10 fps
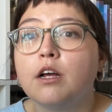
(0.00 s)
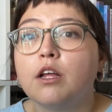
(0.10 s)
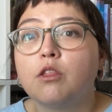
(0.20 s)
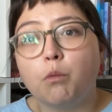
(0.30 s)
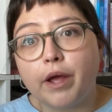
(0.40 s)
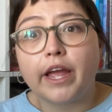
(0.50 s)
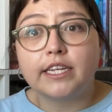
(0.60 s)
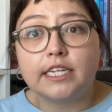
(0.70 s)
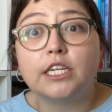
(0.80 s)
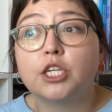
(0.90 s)
the way I
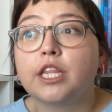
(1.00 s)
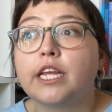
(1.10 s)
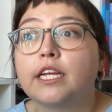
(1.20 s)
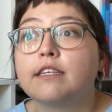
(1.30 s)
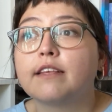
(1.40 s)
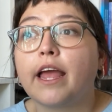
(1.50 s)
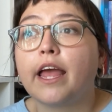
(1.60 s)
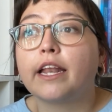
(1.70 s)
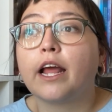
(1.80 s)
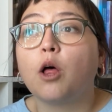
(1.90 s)
teach things
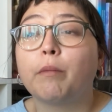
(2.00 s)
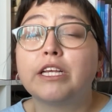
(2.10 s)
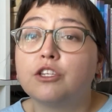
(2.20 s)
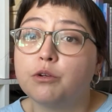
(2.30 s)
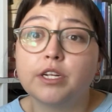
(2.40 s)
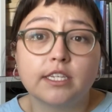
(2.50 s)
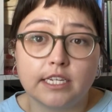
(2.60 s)
and help my students